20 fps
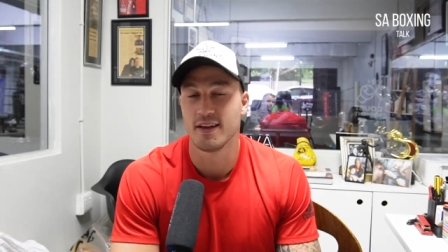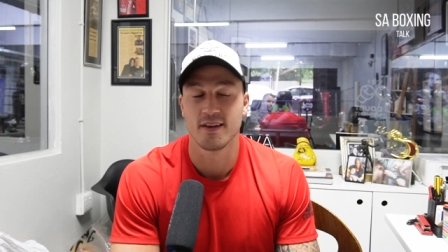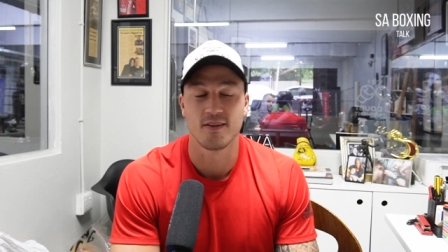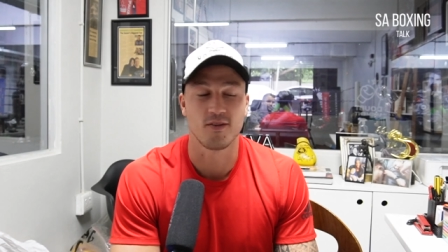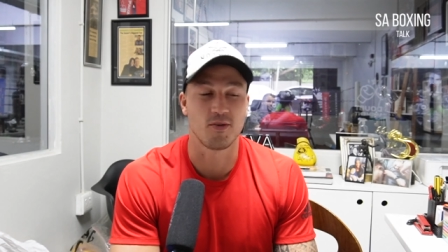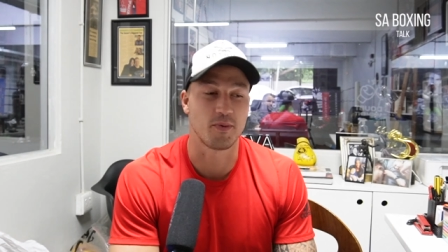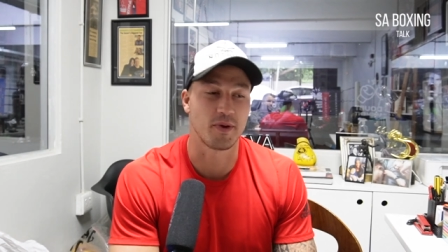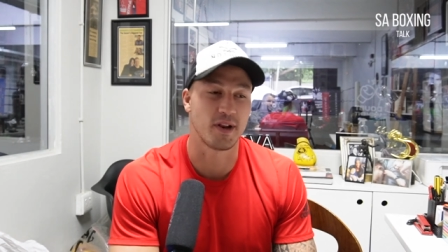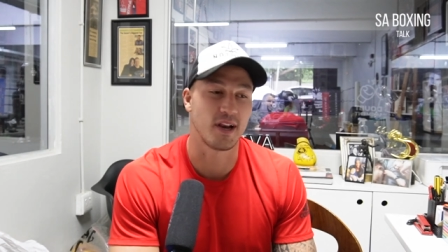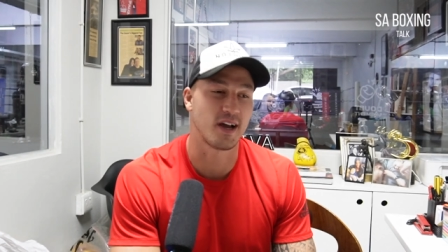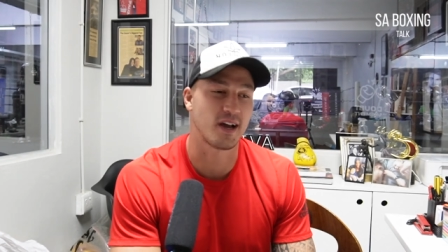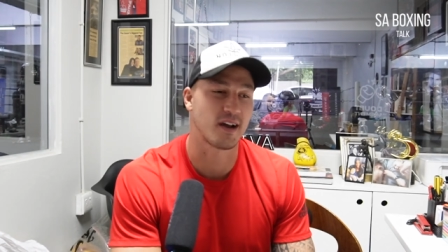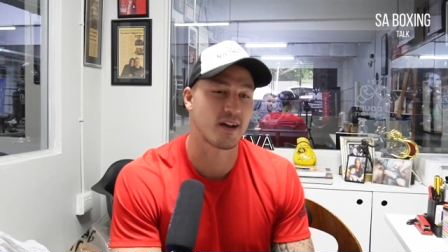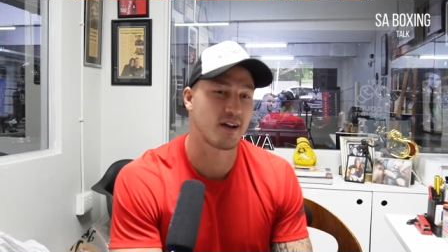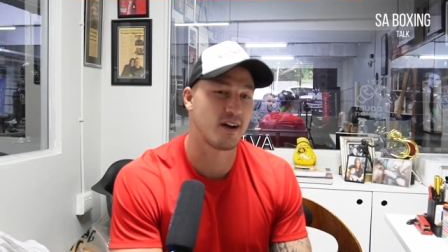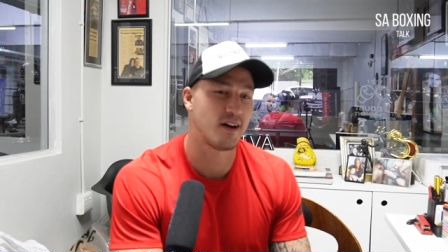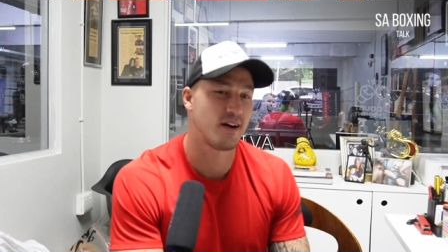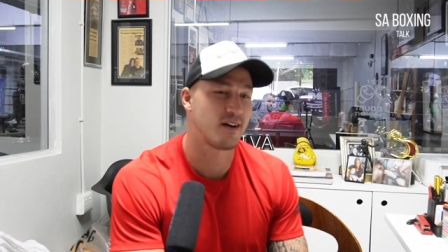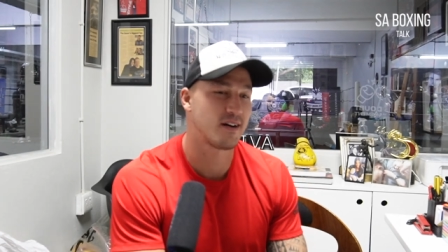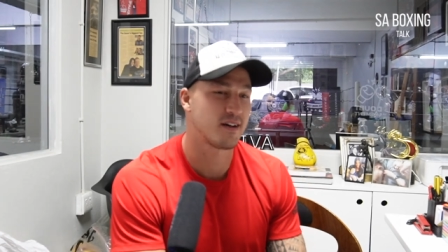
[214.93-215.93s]
It'll be like
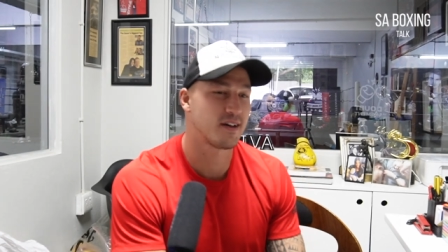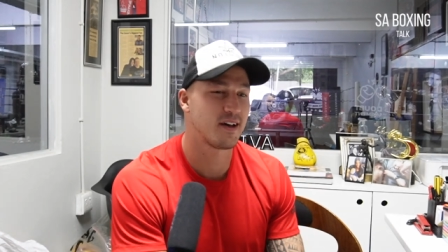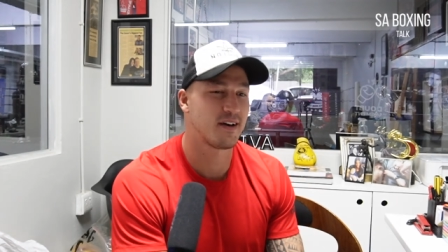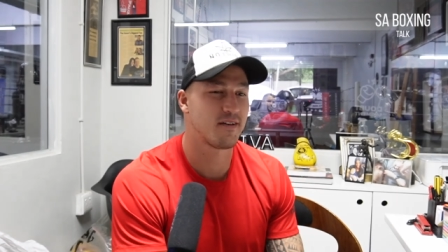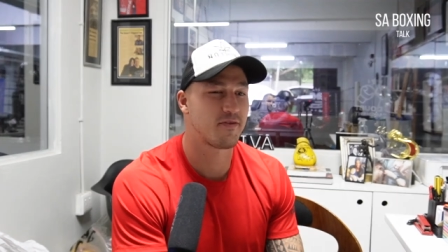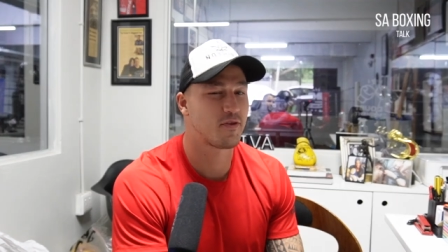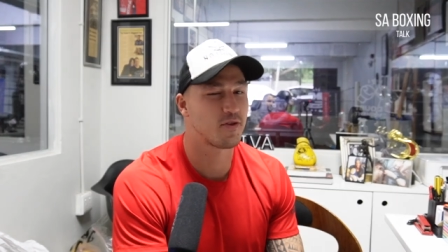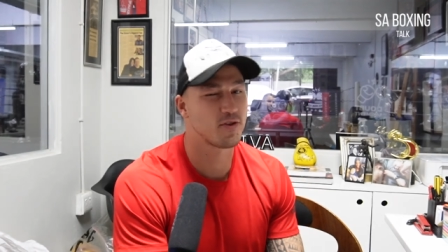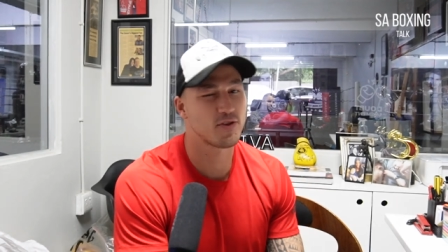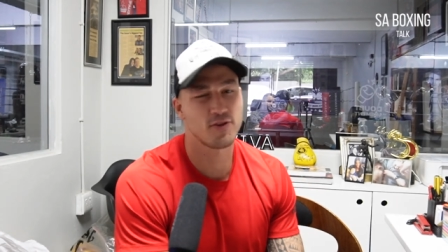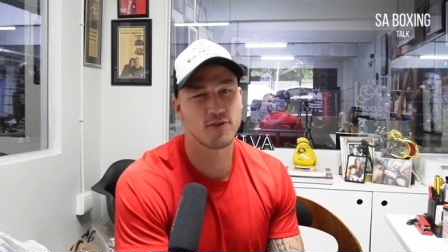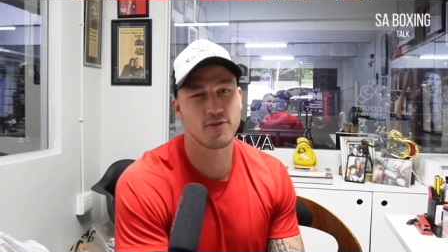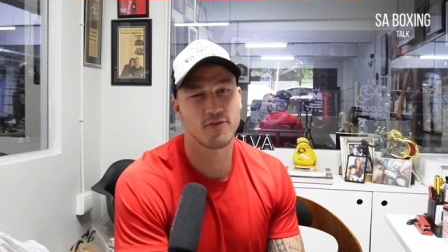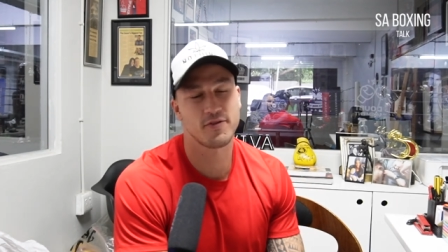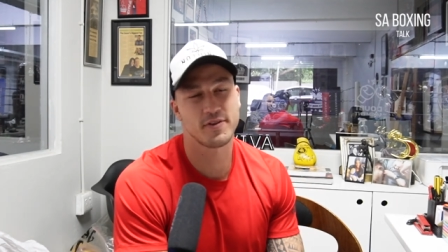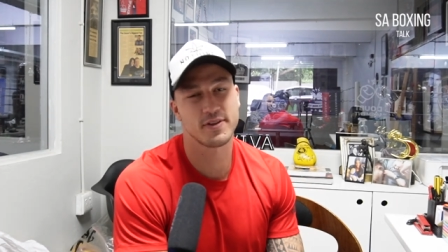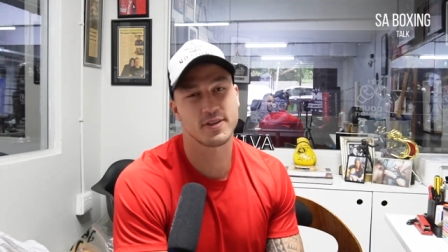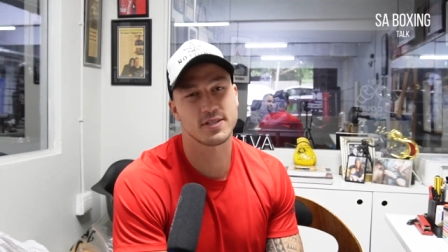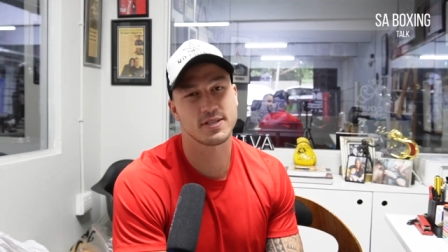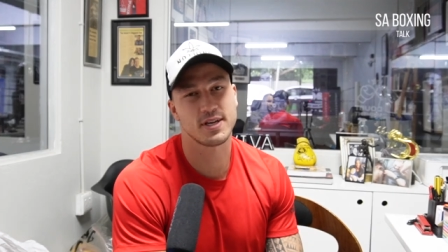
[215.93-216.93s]
our fourth or
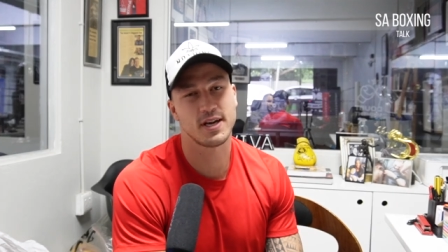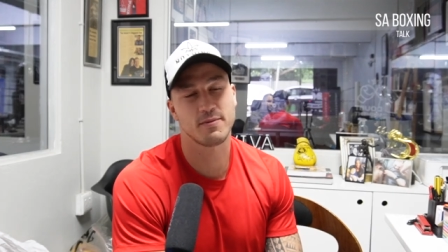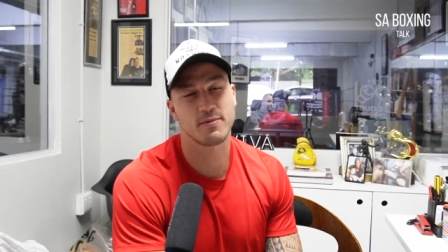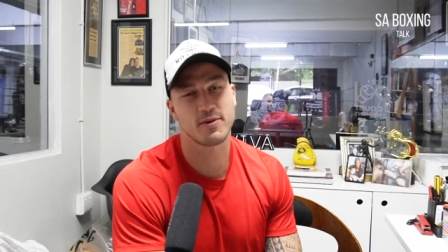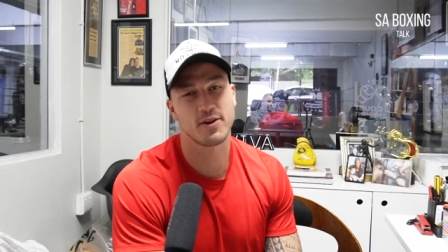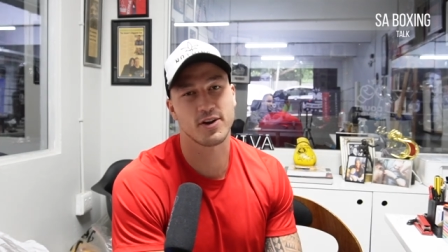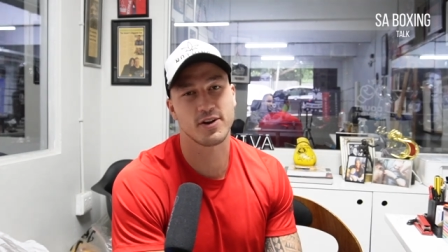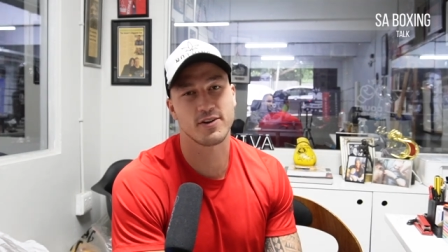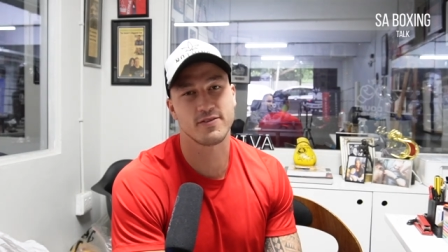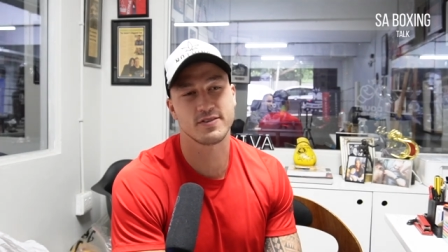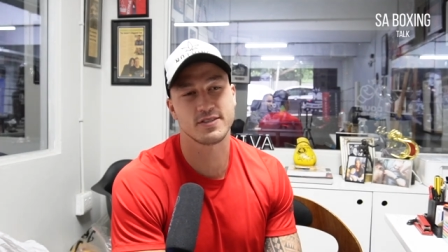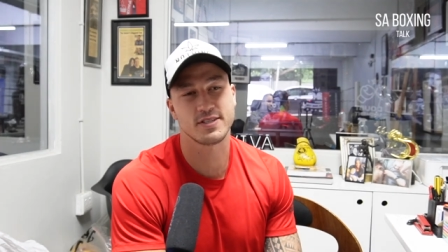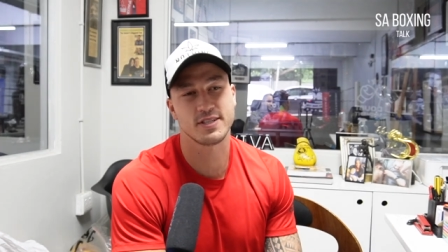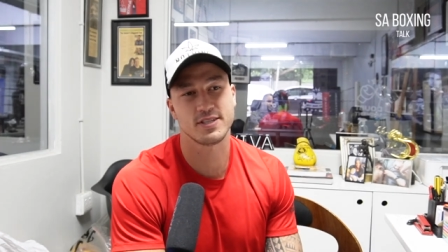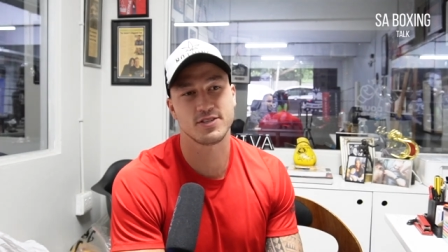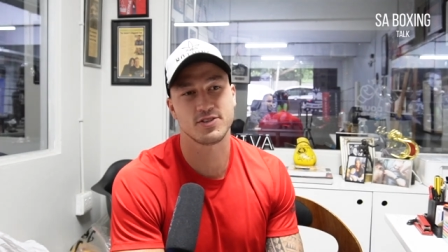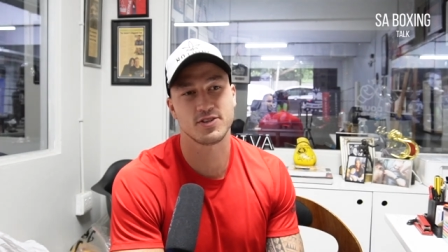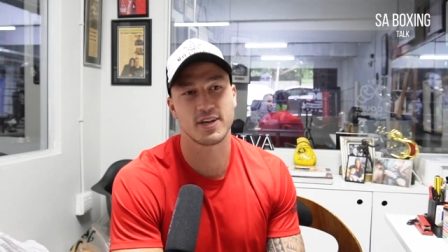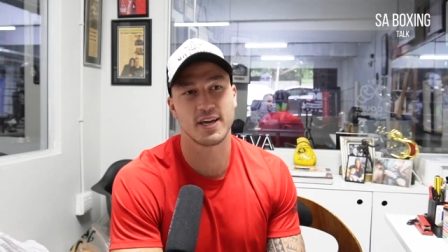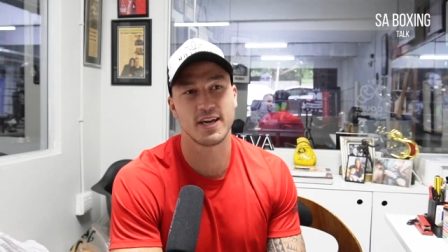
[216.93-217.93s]
fifth time going
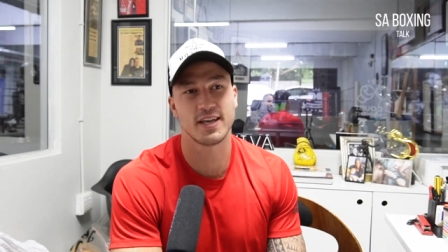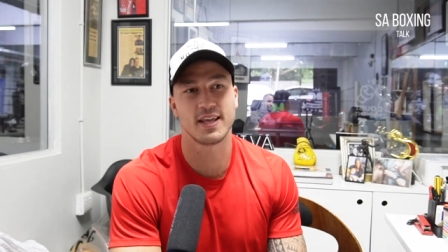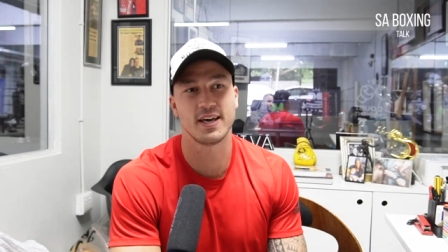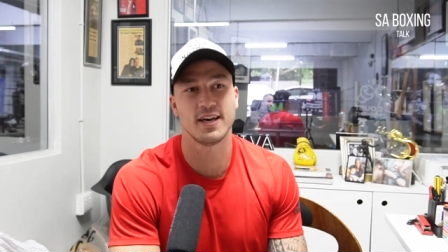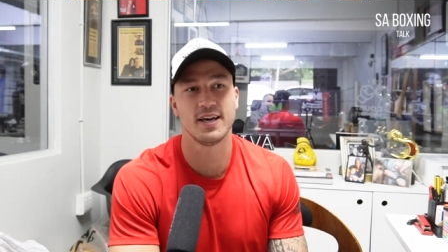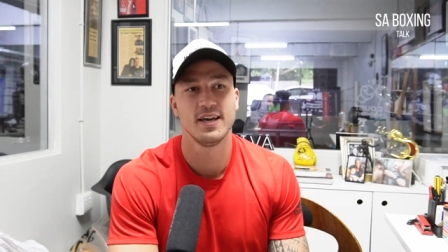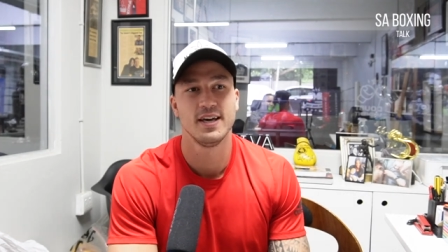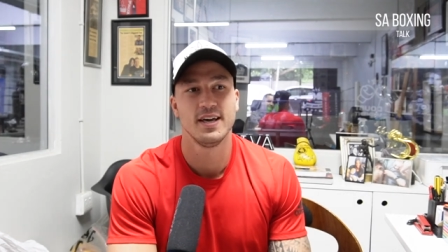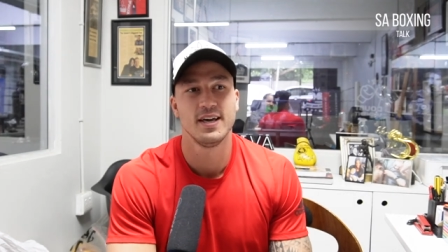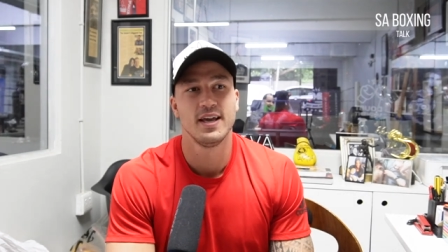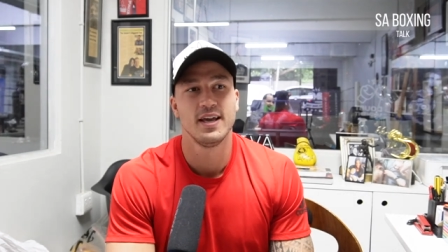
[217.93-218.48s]
overseas together.